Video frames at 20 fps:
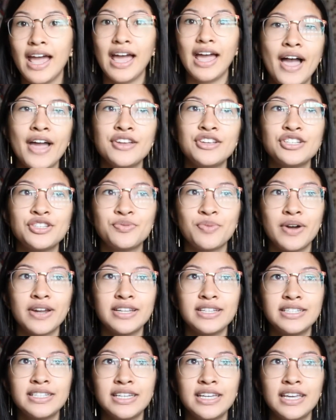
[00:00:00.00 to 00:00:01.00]
I just
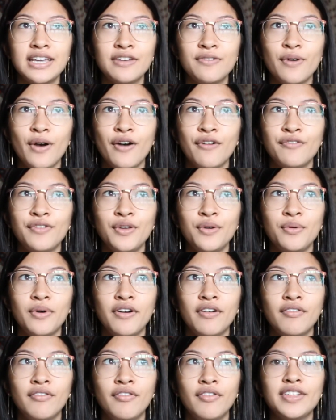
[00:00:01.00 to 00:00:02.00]
wanted to give a few
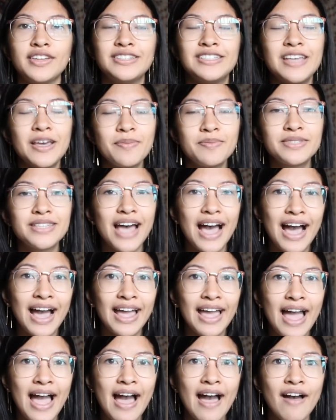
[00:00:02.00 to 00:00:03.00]
of the tips I
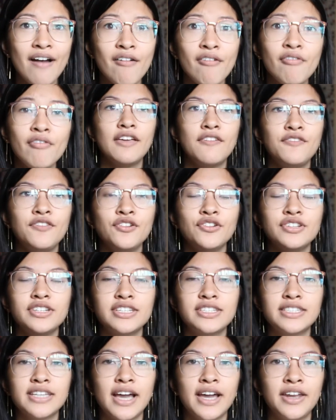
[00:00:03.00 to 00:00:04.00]
have if you're
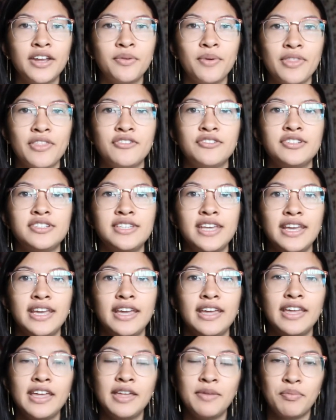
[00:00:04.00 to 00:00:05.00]
deciding whether to take
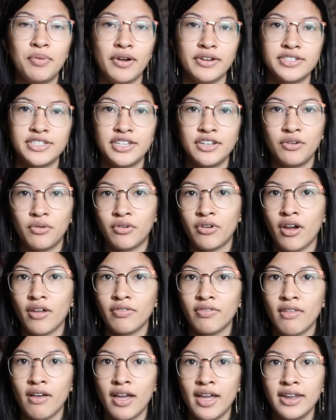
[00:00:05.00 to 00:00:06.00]
it in person or
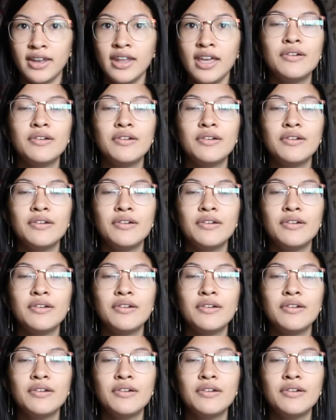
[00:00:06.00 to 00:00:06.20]
online.